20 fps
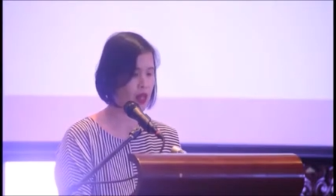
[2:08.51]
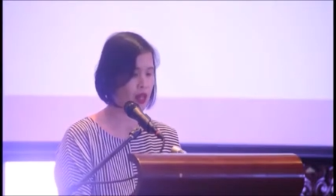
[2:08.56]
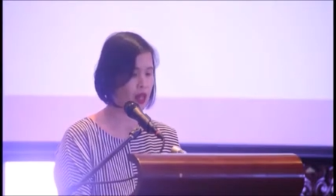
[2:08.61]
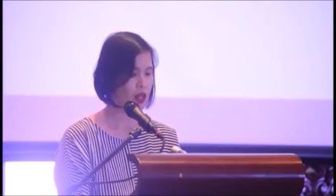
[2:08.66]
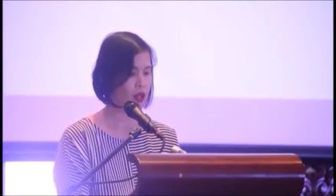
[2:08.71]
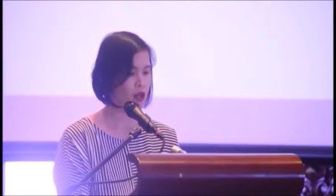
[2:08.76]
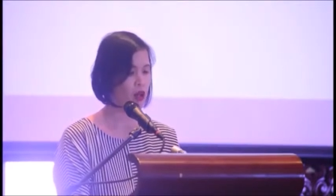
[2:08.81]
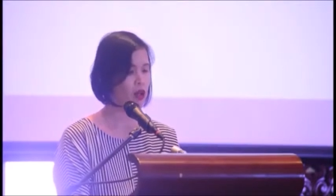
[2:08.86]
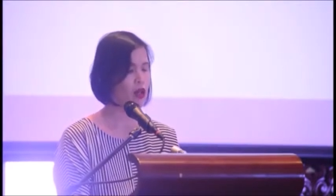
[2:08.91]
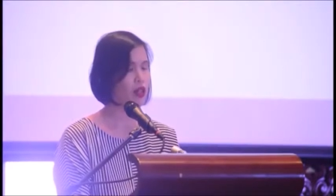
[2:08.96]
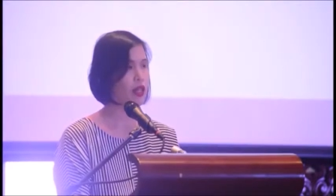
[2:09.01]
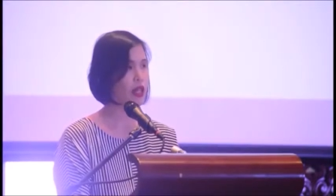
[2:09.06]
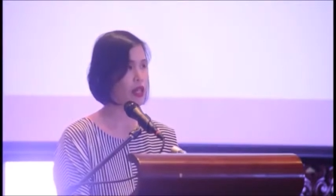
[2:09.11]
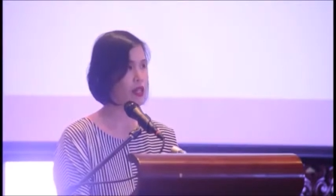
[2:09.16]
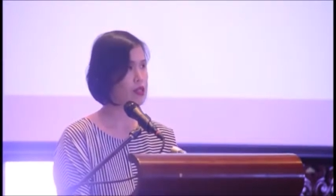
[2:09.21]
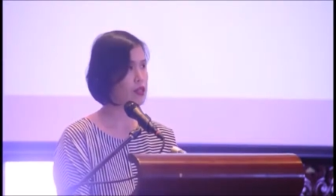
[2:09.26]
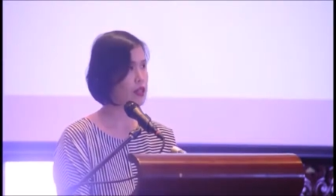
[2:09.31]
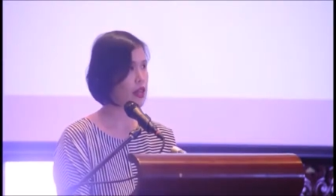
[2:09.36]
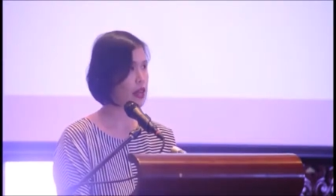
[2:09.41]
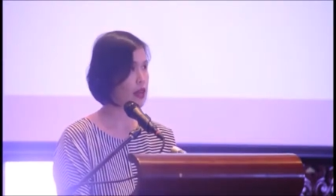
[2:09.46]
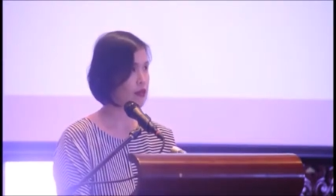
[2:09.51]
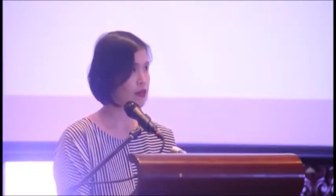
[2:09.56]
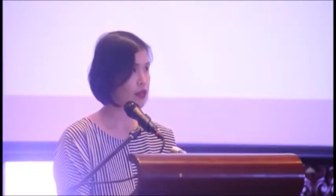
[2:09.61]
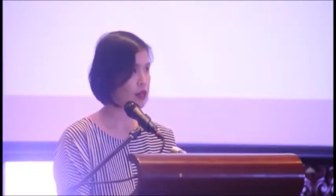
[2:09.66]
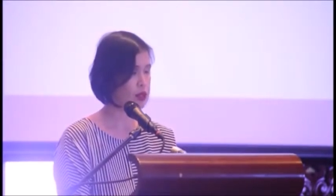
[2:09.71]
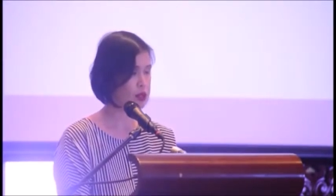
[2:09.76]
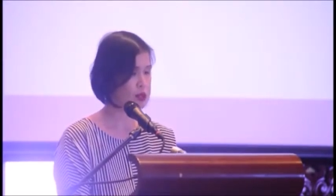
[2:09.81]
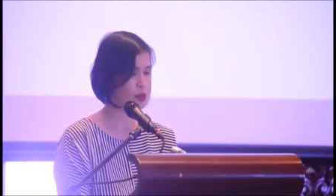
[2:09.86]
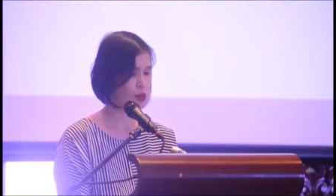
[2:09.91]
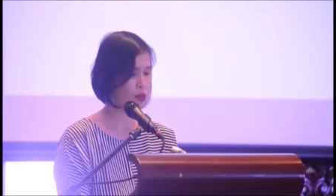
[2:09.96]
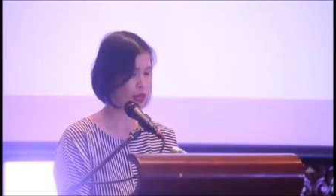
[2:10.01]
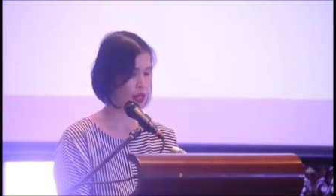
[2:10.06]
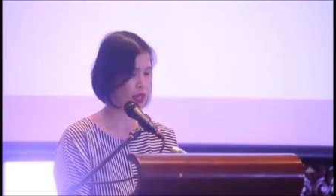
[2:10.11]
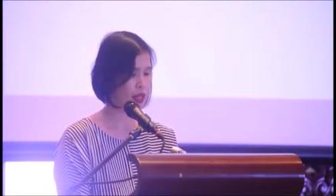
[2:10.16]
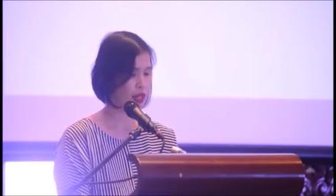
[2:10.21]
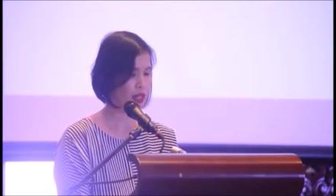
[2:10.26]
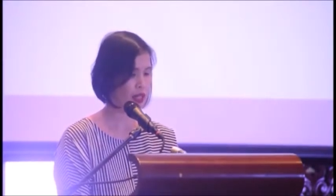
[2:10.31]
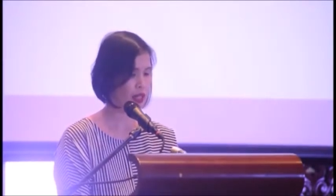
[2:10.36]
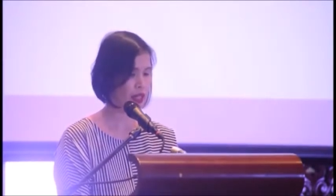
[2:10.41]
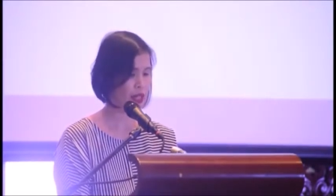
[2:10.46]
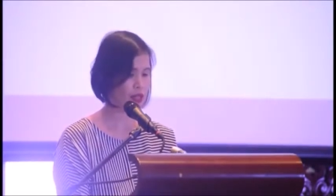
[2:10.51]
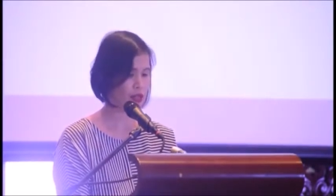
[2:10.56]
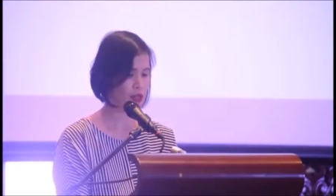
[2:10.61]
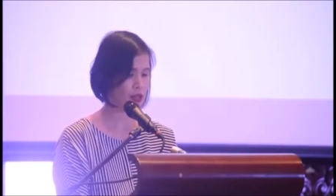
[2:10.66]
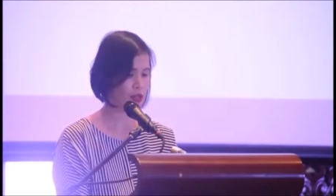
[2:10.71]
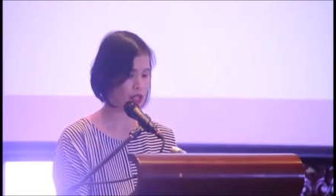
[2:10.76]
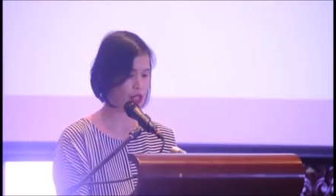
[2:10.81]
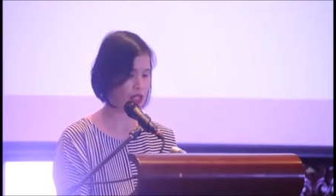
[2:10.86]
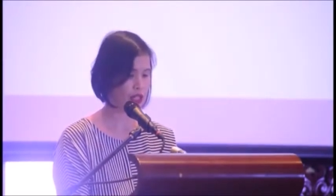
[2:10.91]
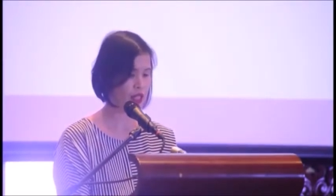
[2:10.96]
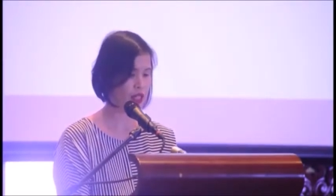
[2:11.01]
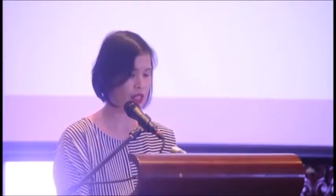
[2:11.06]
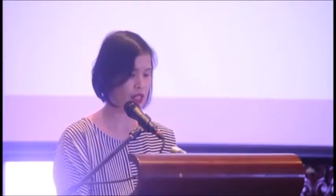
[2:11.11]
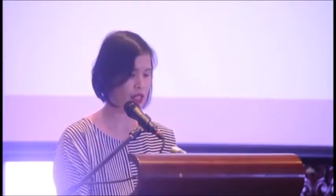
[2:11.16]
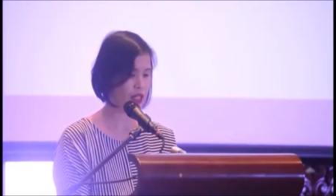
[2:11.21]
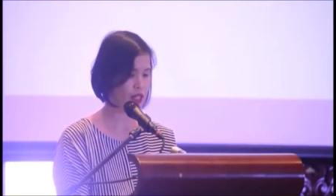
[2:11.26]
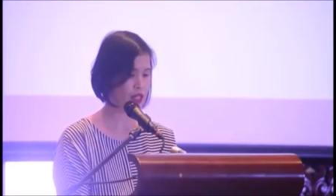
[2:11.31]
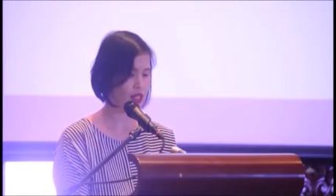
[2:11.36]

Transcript: along Quezon Avenue in Quezon City.